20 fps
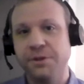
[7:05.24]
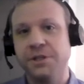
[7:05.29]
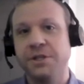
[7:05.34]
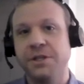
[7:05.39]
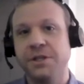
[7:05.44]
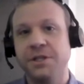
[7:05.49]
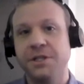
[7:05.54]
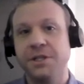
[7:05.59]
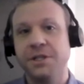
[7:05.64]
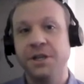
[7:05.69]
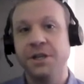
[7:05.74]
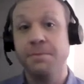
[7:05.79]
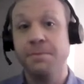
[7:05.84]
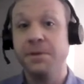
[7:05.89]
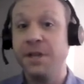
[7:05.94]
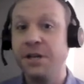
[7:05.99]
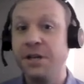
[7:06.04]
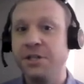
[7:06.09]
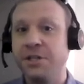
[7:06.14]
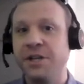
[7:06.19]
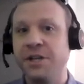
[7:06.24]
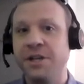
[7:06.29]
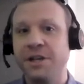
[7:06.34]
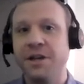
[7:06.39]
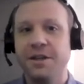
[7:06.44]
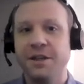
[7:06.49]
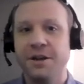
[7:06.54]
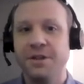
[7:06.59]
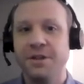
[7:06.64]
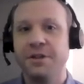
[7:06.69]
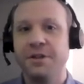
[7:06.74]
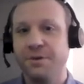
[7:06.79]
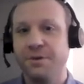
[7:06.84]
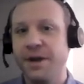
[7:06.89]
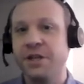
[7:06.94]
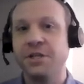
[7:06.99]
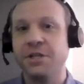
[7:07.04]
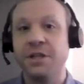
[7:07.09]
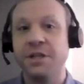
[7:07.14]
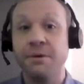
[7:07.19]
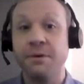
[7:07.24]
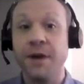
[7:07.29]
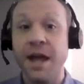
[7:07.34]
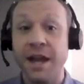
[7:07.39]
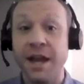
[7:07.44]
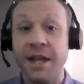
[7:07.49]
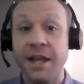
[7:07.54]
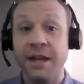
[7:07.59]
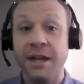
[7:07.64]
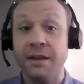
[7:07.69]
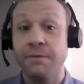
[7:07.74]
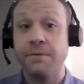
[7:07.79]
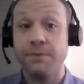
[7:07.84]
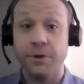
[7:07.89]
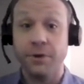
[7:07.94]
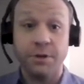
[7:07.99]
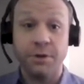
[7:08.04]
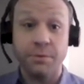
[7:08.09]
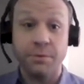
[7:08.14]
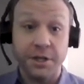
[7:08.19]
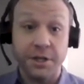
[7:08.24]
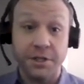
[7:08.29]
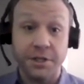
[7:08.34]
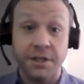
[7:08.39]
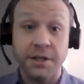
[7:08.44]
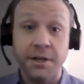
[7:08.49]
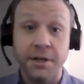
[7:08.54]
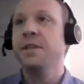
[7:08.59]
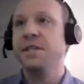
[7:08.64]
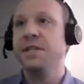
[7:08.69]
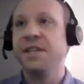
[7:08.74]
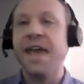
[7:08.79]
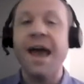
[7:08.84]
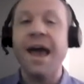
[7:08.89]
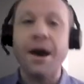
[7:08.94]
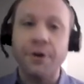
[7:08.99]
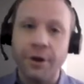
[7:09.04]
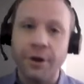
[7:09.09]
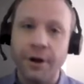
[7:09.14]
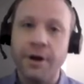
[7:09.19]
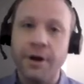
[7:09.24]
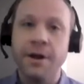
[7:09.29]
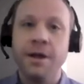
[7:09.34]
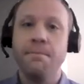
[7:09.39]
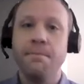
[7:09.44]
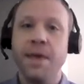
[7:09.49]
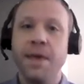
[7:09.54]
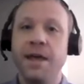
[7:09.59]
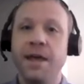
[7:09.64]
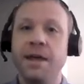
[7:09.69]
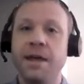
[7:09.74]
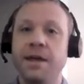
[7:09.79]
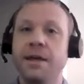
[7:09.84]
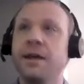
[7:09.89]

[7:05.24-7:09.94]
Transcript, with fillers: which is, you know, potentially, you know, the direction that we're heading in. And for good reason, this counter may